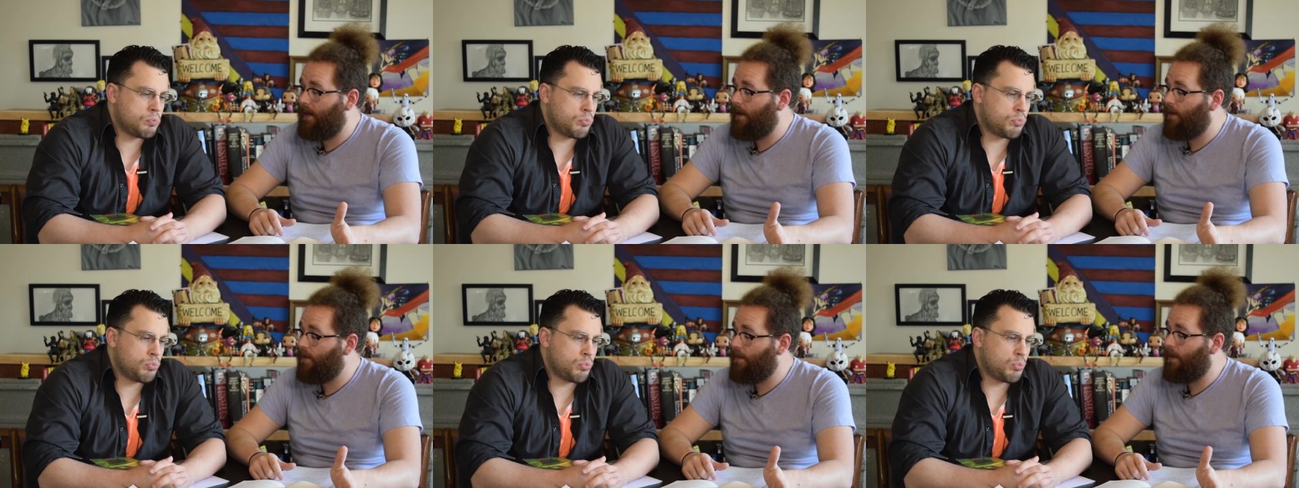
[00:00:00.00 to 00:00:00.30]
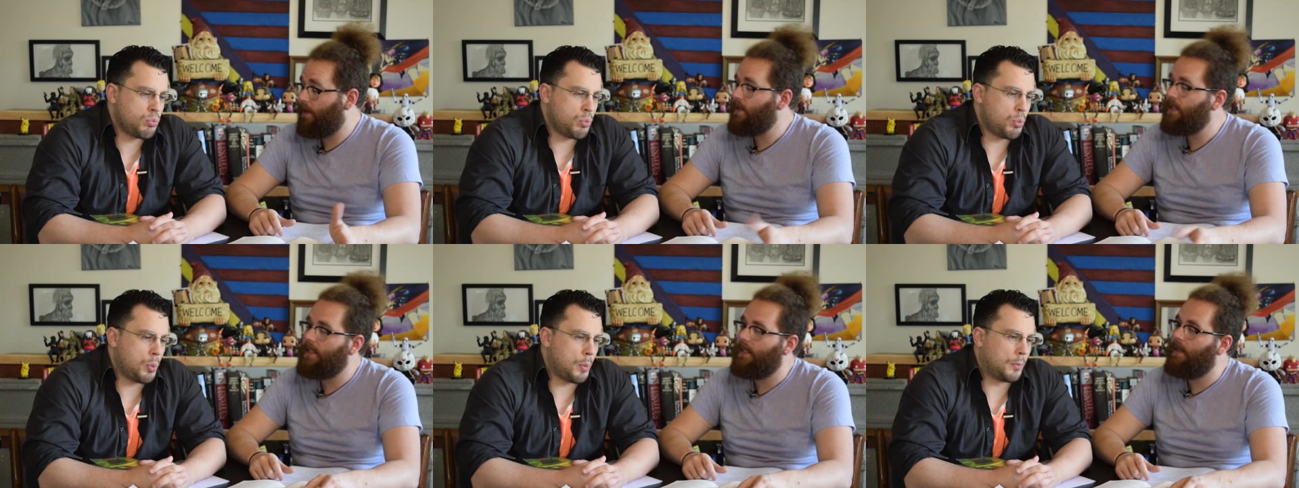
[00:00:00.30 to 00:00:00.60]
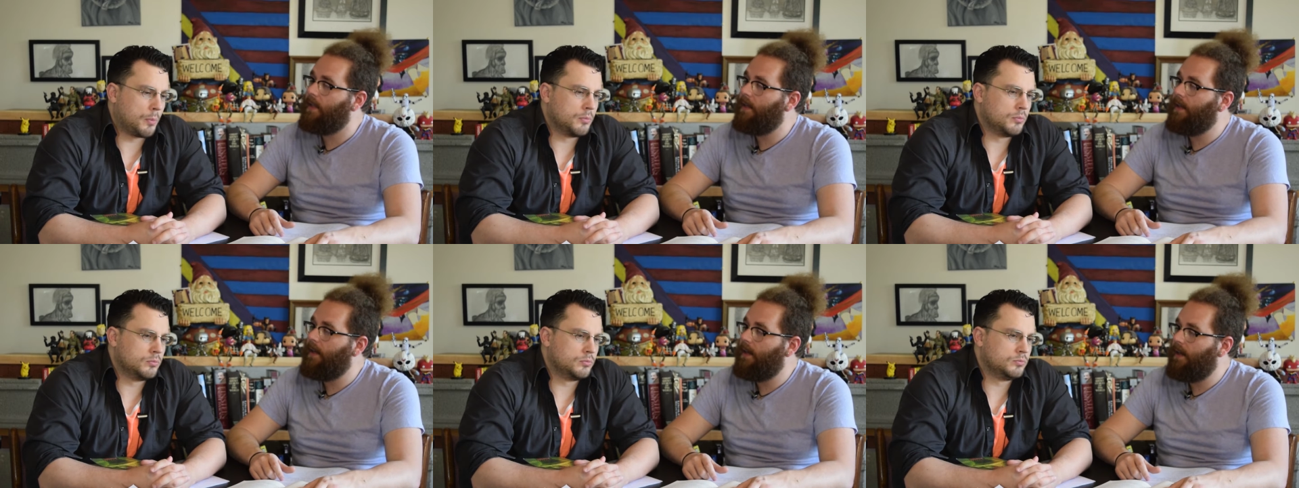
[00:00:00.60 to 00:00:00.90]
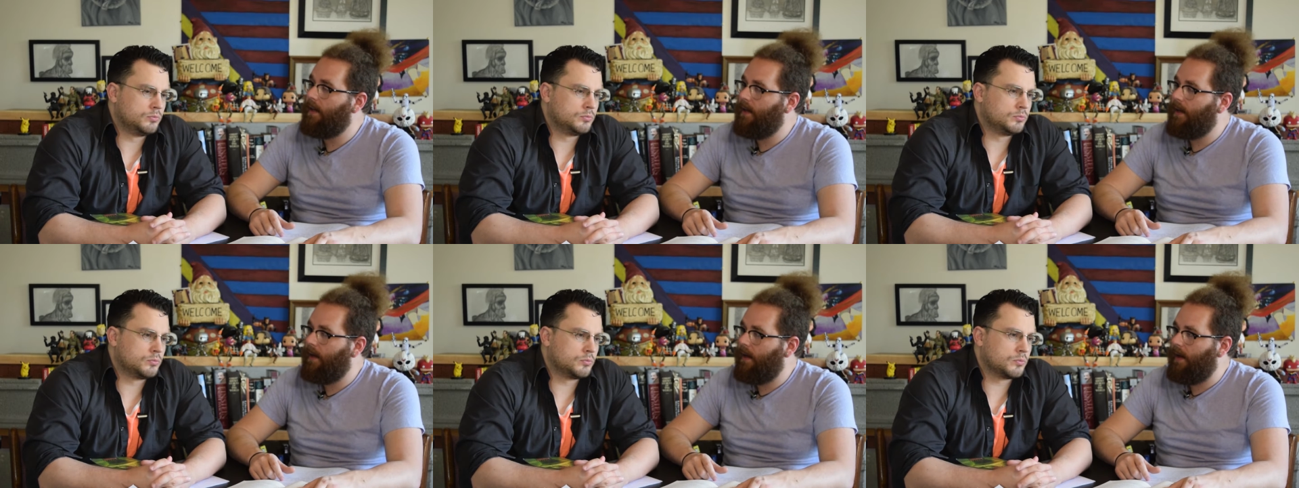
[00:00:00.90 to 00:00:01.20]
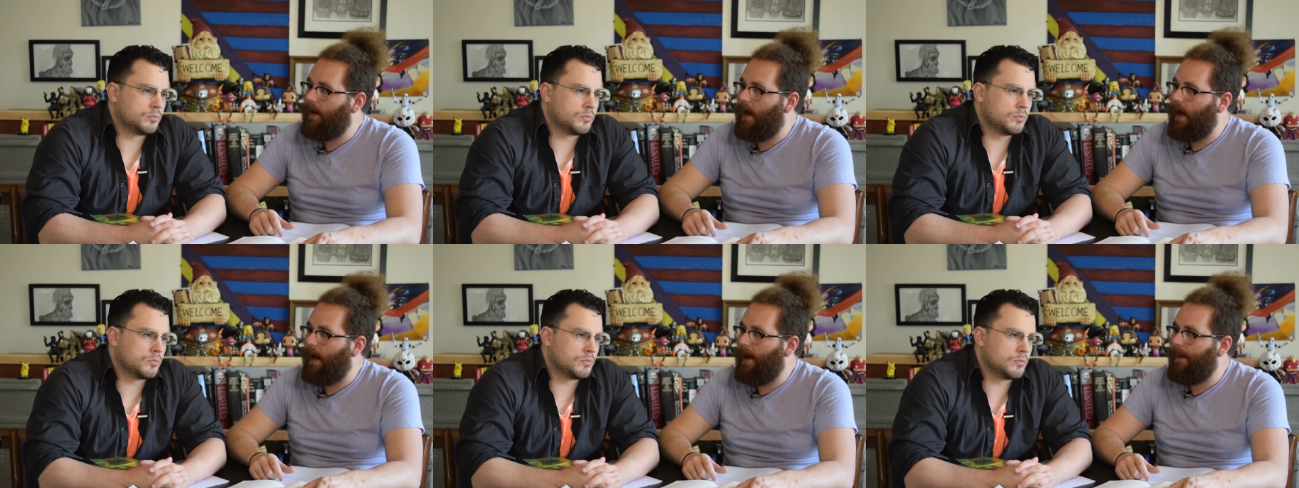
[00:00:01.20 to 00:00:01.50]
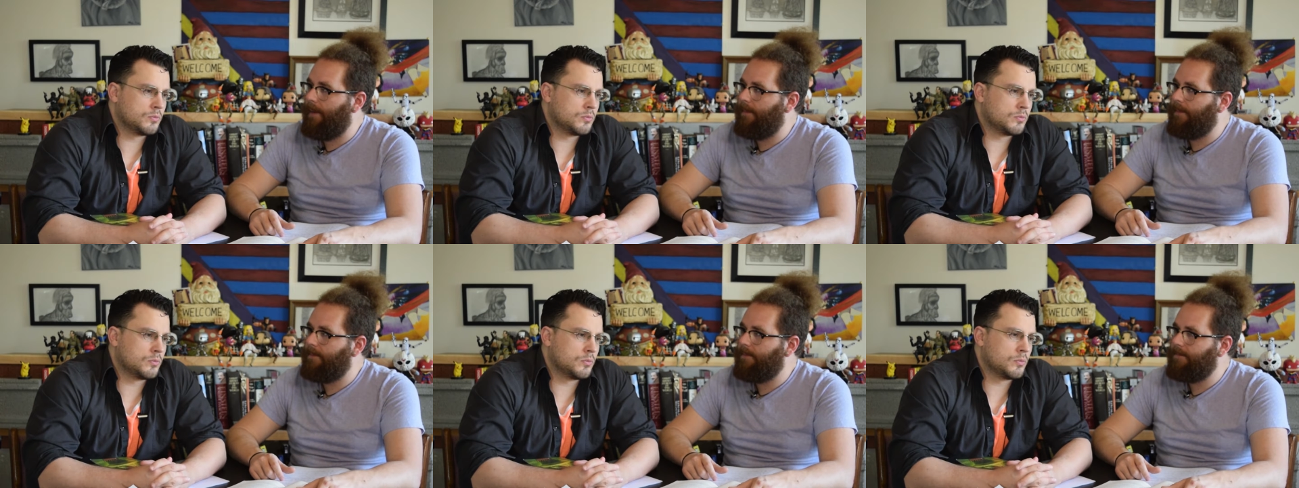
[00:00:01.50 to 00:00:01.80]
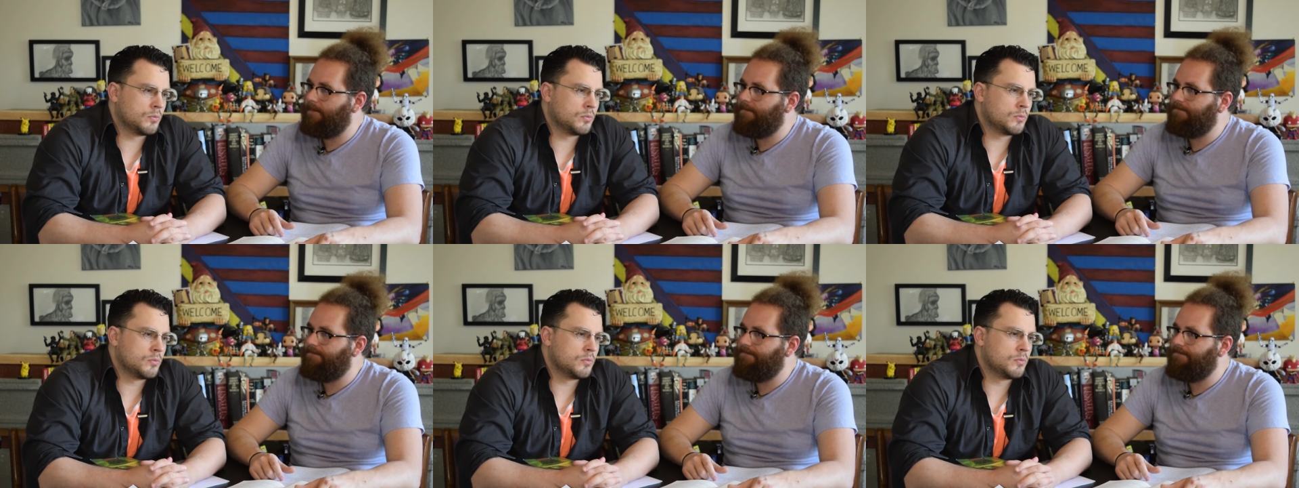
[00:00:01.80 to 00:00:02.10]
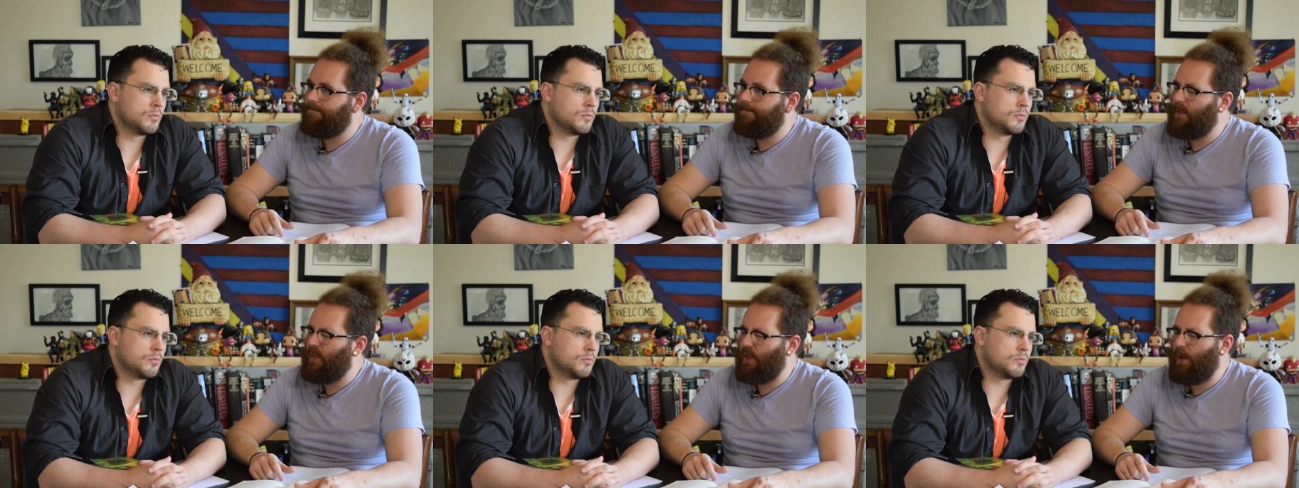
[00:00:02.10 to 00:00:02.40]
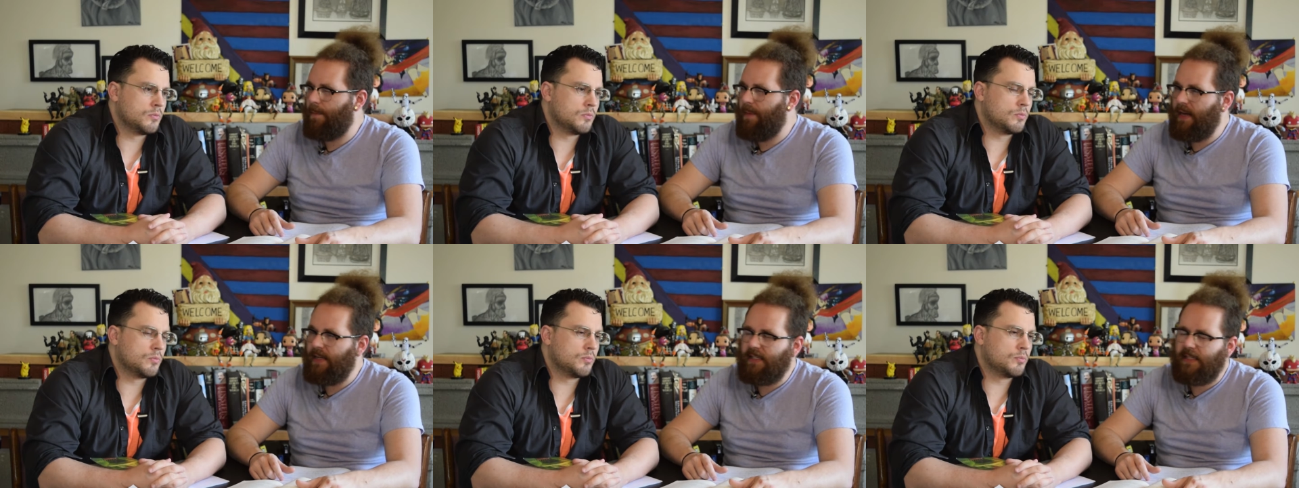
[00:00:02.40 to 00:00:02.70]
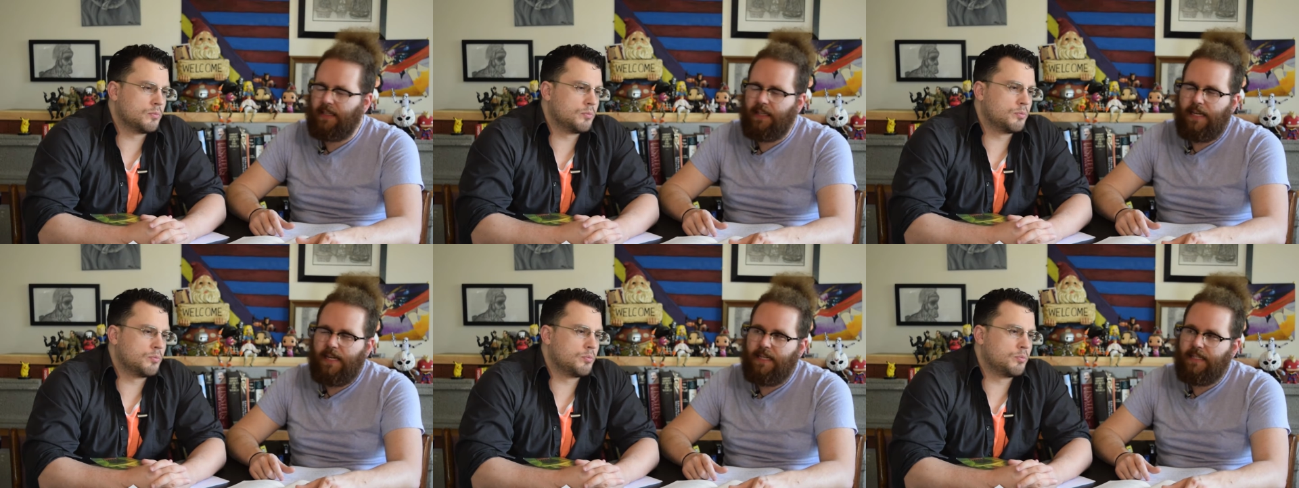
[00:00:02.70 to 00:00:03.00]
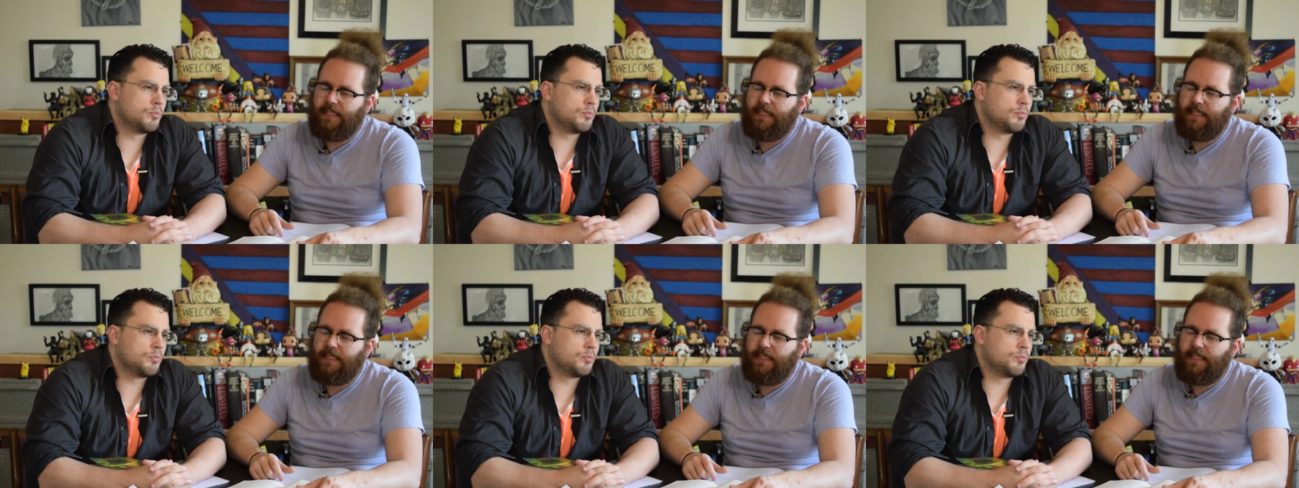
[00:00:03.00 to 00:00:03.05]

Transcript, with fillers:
Speaker 1: another person. Um, so basically,